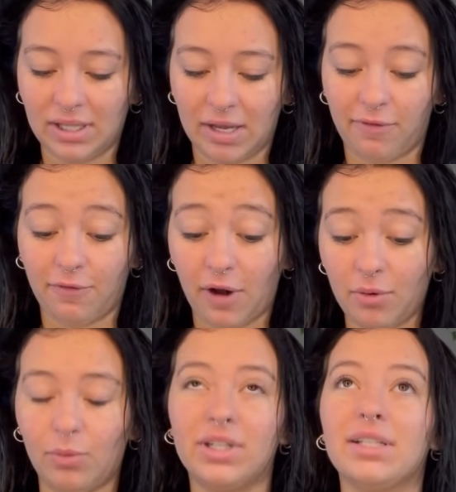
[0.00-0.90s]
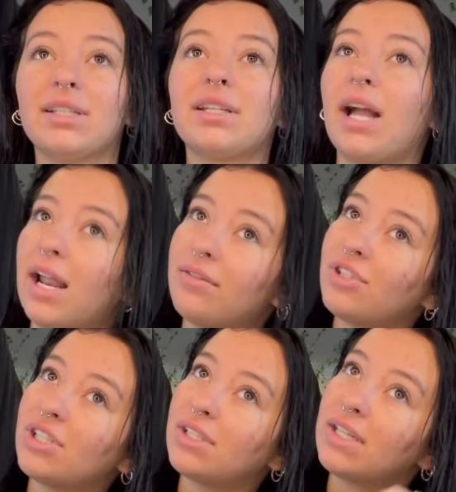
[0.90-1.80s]
the front ones to kind of
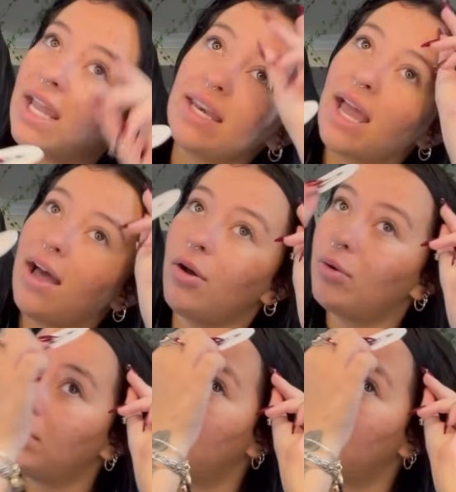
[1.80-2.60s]
just stay down.